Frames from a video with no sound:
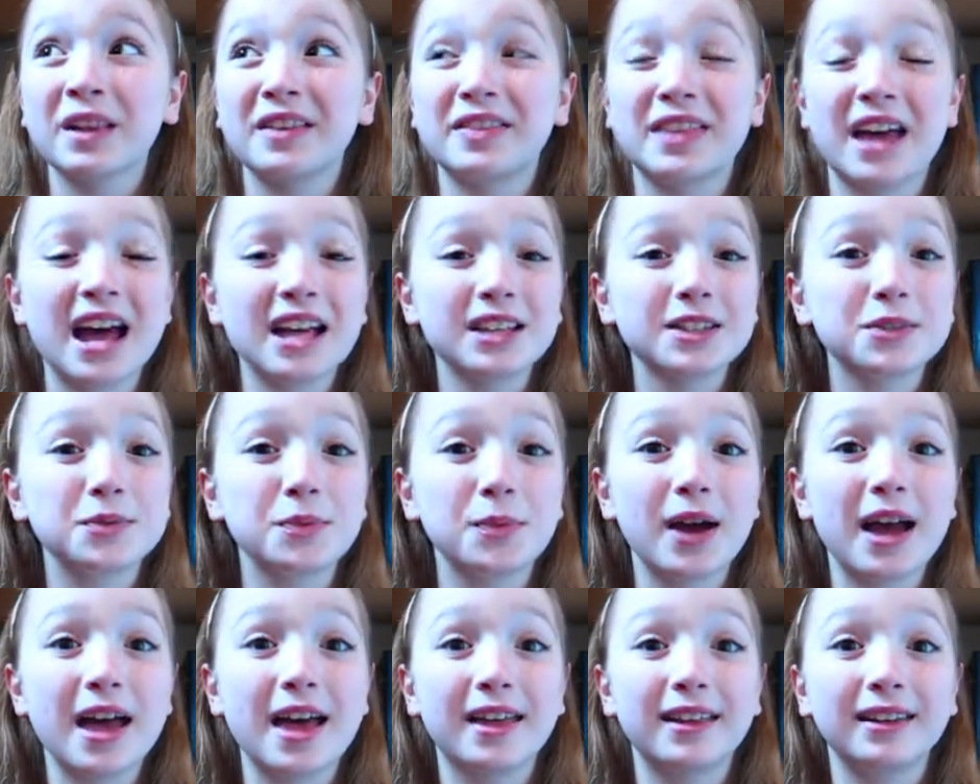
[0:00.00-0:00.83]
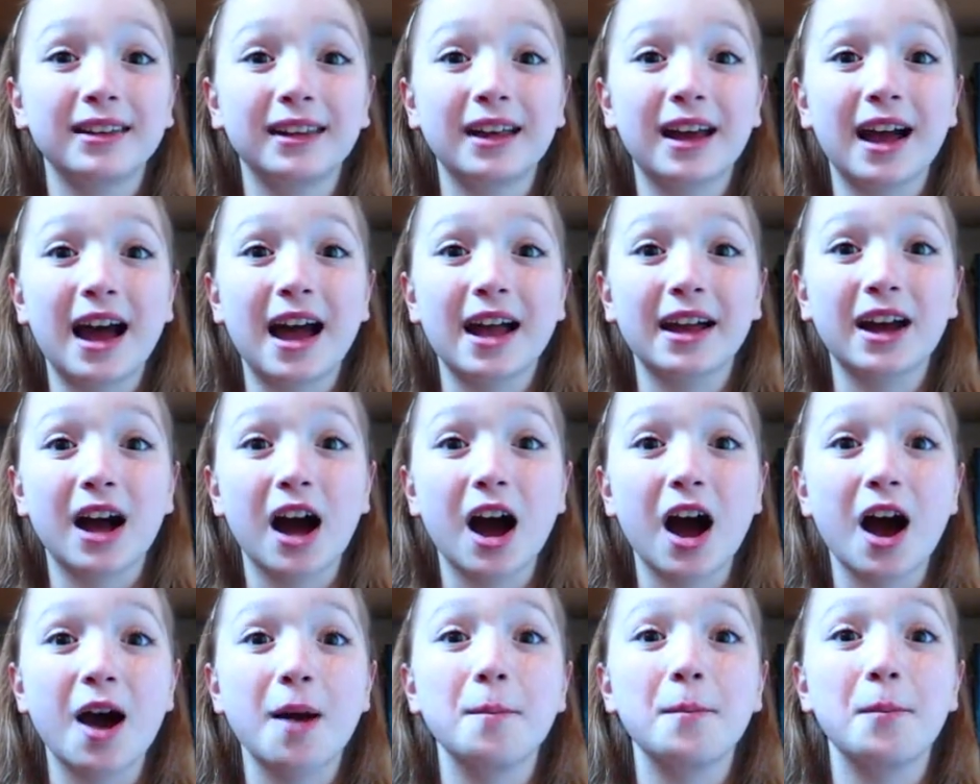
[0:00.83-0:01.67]
that's when I
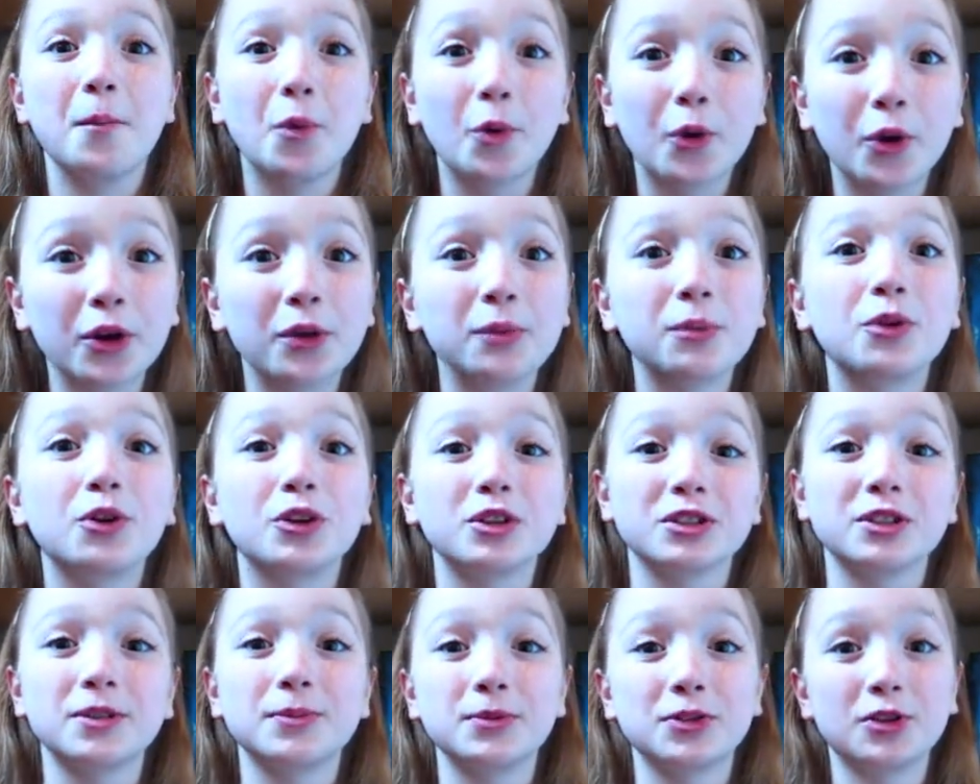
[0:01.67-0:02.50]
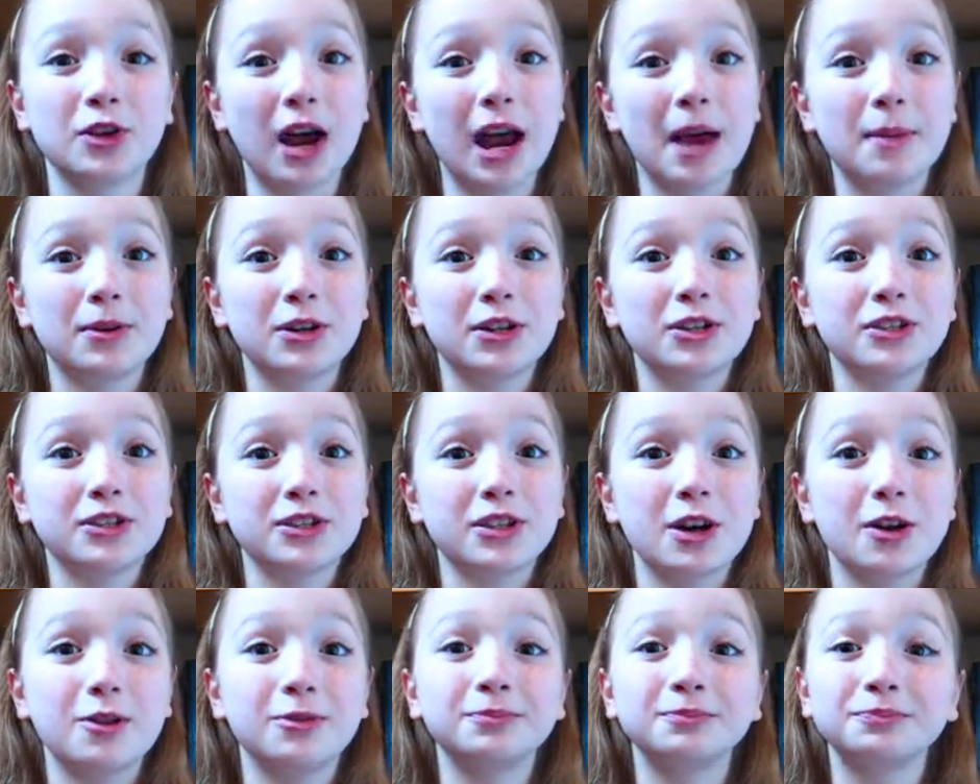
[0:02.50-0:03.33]
got more and more subscribers,
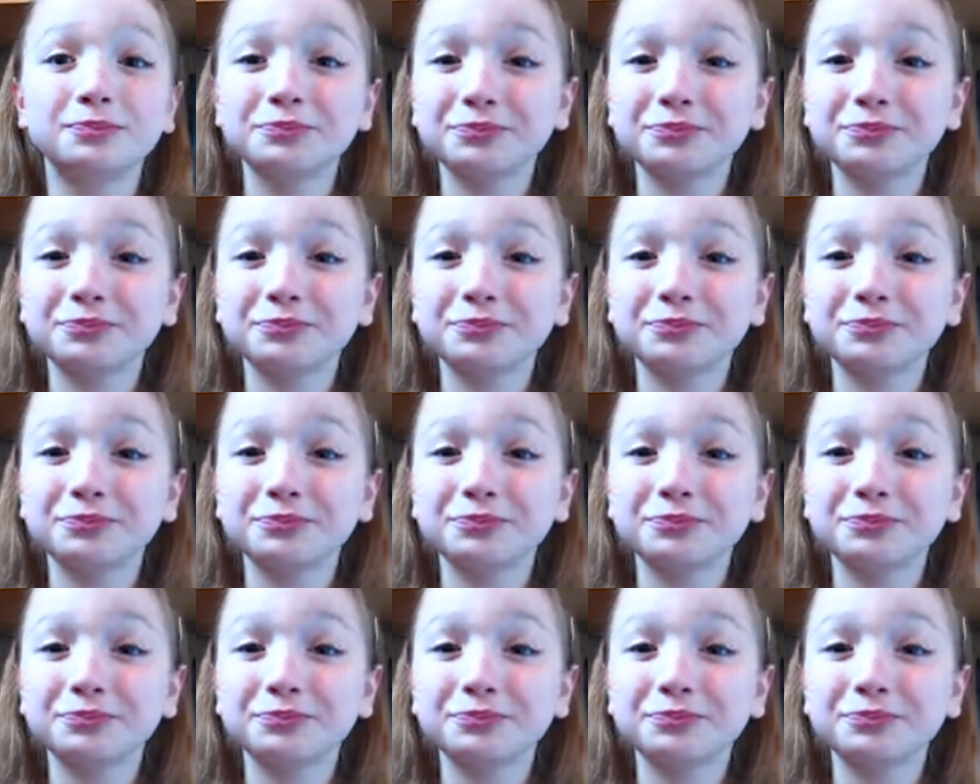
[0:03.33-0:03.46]
so